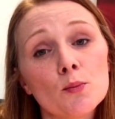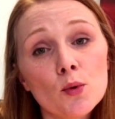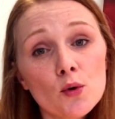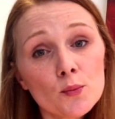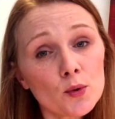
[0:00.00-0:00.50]

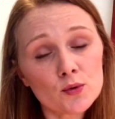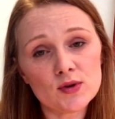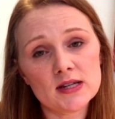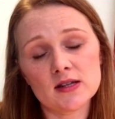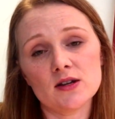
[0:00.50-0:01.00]
More and more
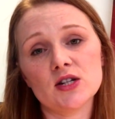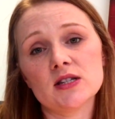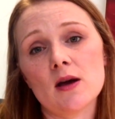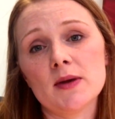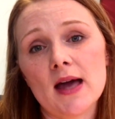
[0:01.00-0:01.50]
research
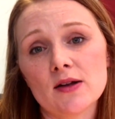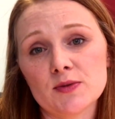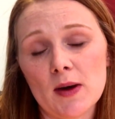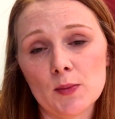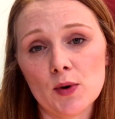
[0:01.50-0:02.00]
is coming out
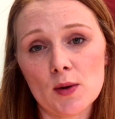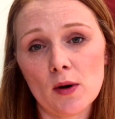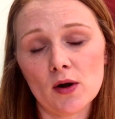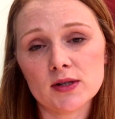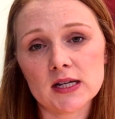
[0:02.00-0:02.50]
about
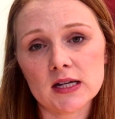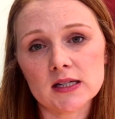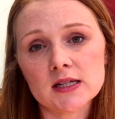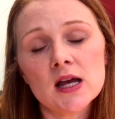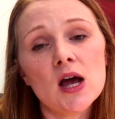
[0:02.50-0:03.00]

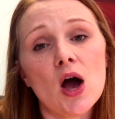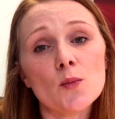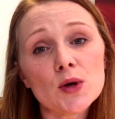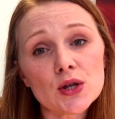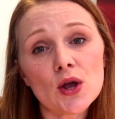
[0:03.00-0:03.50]
probiotics,
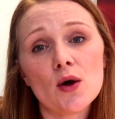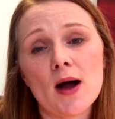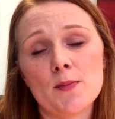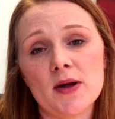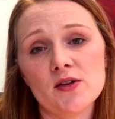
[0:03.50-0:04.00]
and we know
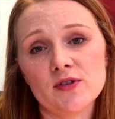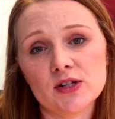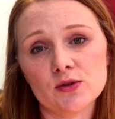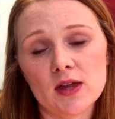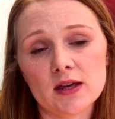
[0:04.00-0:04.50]
how
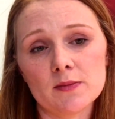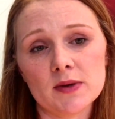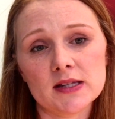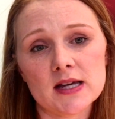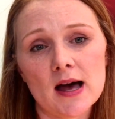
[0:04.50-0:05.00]
beneficial they can
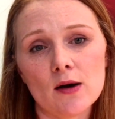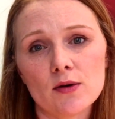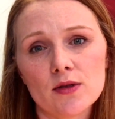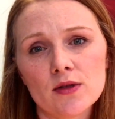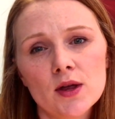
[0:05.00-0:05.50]
be to
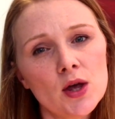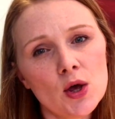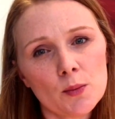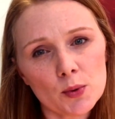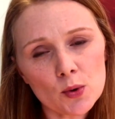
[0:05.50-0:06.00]
health.
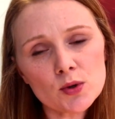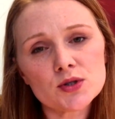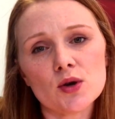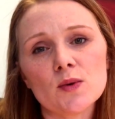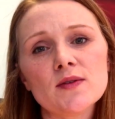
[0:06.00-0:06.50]
But
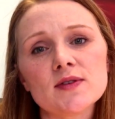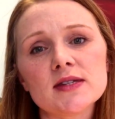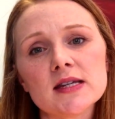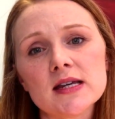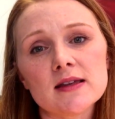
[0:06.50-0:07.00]
also, we've
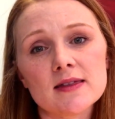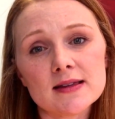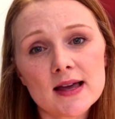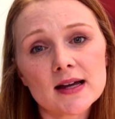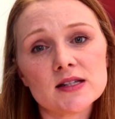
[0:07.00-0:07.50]
seen the
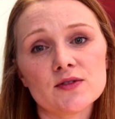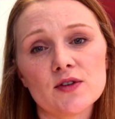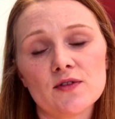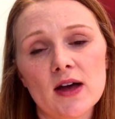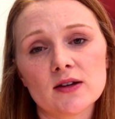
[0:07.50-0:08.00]
negative
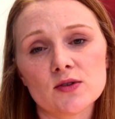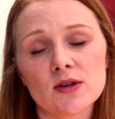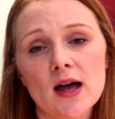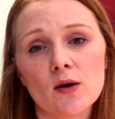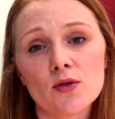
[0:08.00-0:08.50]
effects
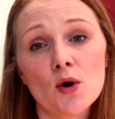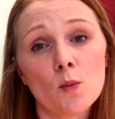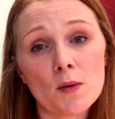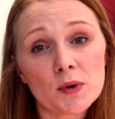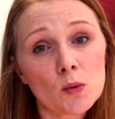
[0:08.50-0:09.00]
on health
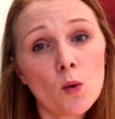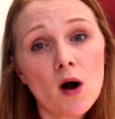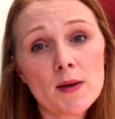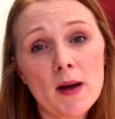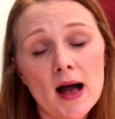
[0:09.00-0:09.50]
when we
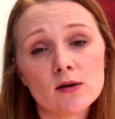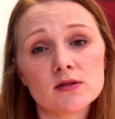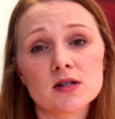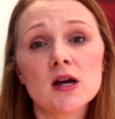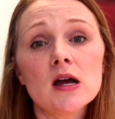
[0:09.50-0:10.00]
wipe
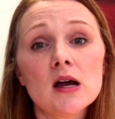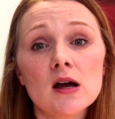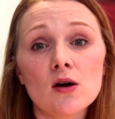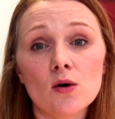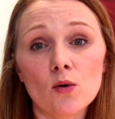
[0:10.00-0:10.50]
out
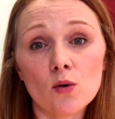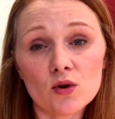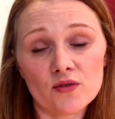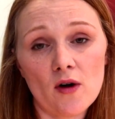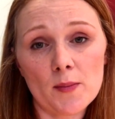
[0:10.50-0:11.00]

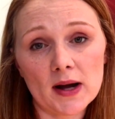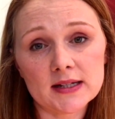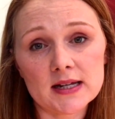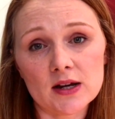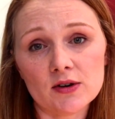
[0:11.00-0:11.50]
all of our
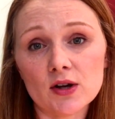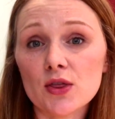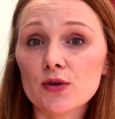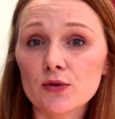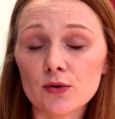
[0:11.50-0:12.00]
bacteria
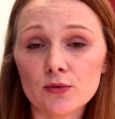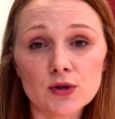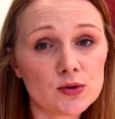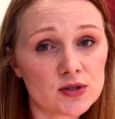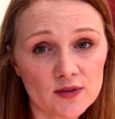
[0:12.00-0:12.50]
through
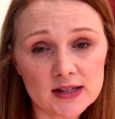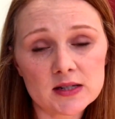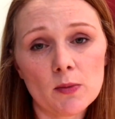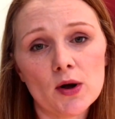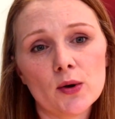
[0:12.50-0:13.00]
use of
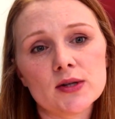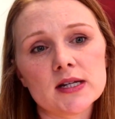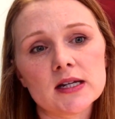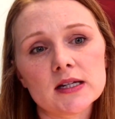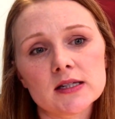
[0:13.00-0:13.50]

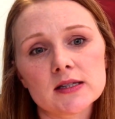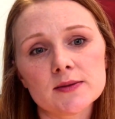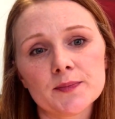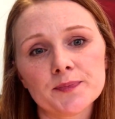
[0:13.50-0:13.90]
antibiotics.